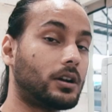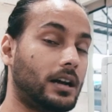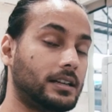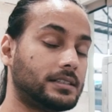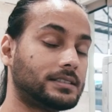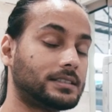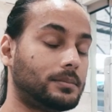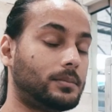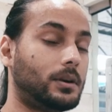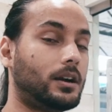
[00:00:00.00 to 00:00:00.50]

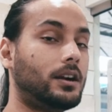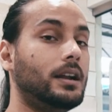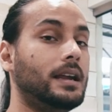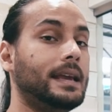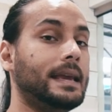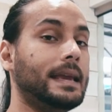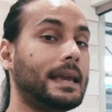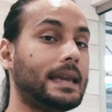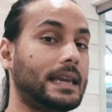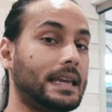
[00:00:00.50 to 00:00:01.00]
customer
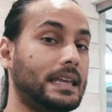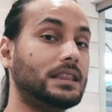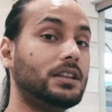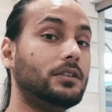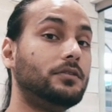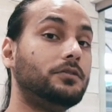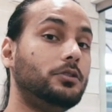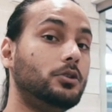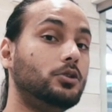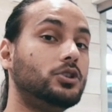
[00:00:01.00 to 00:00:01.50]
in
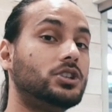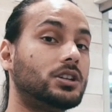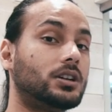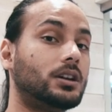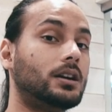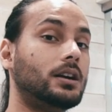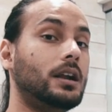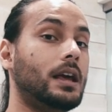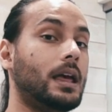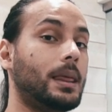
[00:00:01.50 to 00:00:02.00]
the
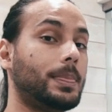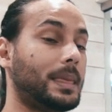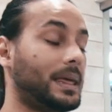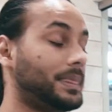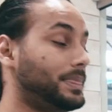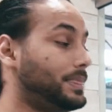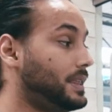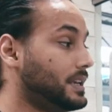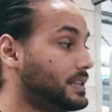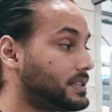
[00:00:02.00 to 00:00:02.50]
future
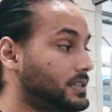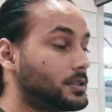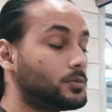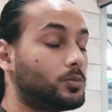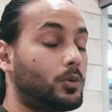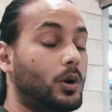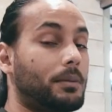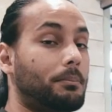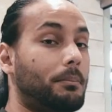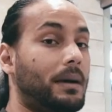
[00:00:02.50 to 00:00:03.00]
that this is
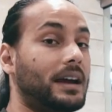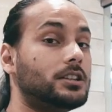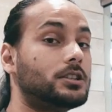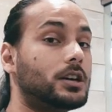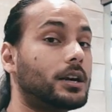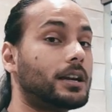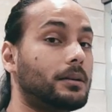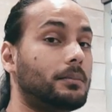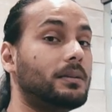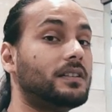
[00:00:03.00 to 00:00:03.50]
what my
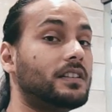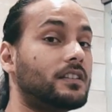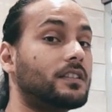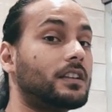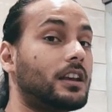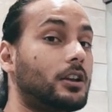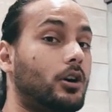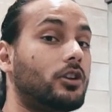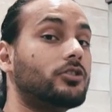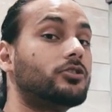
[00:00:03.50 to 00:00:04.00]
trucking business
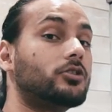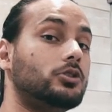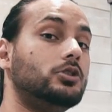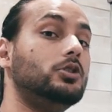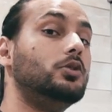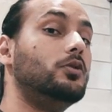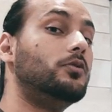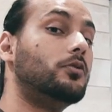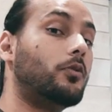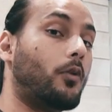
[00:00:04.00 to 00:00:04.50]
can also
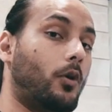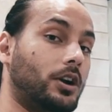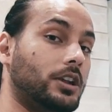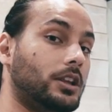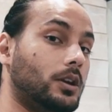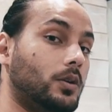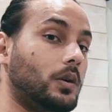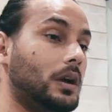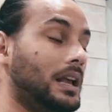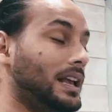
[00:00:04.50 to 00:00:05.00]
do for
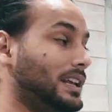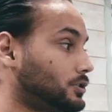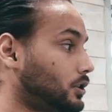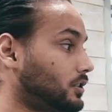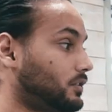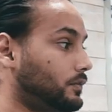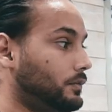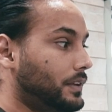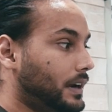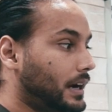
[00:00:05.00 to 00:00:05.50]
you. So
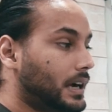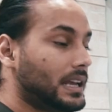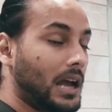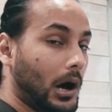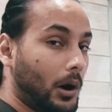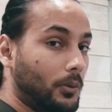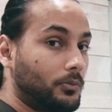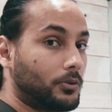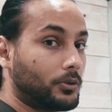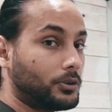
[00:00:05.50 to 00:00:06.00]
it's very
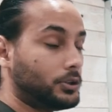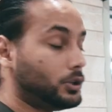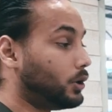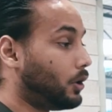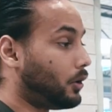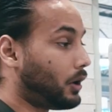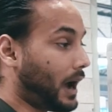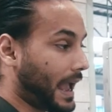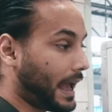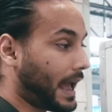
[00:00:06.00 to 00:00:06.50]
helpful.
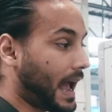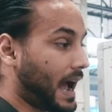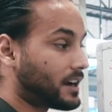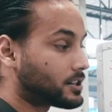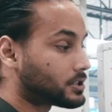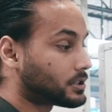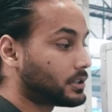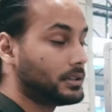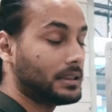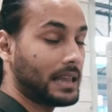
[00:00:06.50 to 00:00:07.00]
You'll
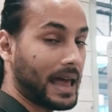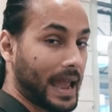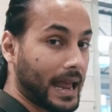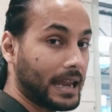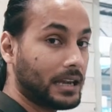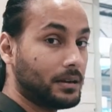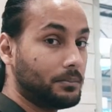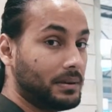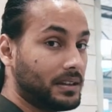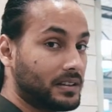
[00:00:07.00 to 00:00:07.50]
actually
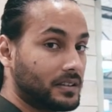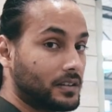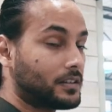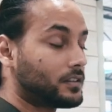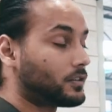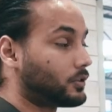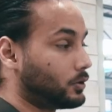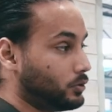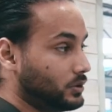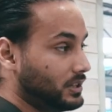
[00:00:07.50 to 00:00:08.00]
land a
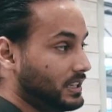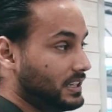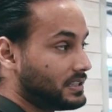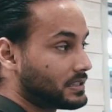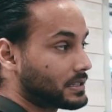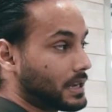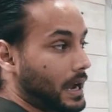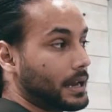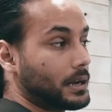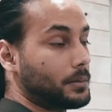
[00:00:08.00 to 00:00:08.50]
business through
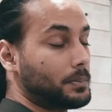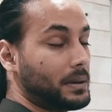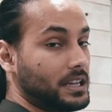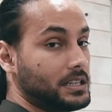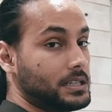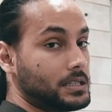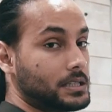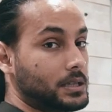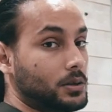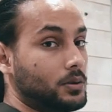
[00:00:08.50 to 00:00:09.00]
these kind of
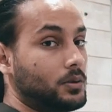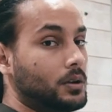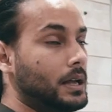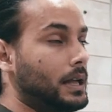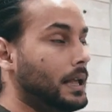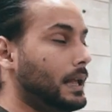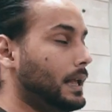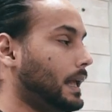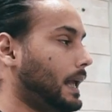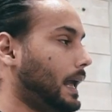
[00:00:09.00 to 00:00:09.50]
pages too.
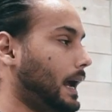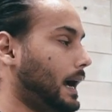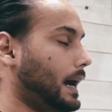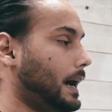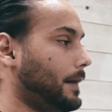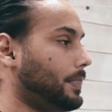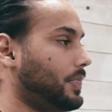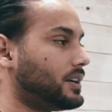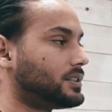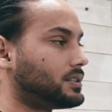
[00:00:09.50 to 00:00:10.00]

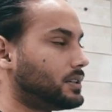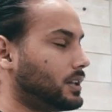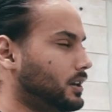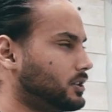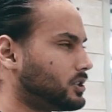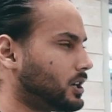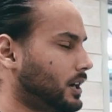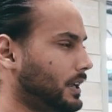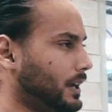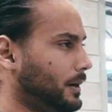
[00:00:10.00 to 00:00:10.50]
Uh, there's
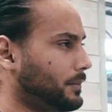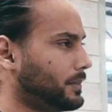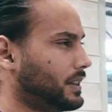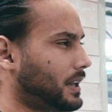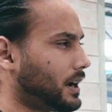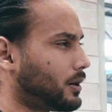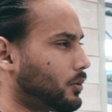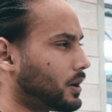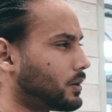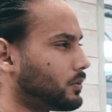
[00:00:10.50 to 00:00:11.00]
another trucking company
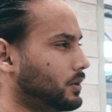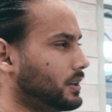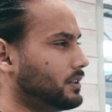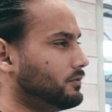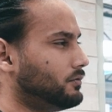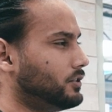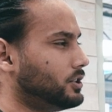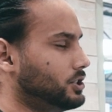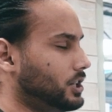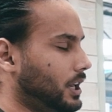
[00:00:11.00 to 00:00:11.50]
that I work with
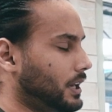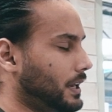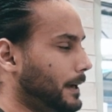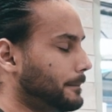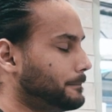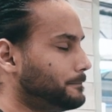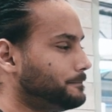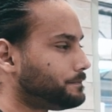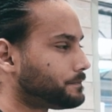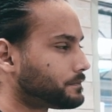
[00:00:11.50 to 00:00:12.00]
in
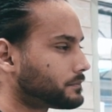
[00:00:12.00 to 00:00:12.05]
Virginia.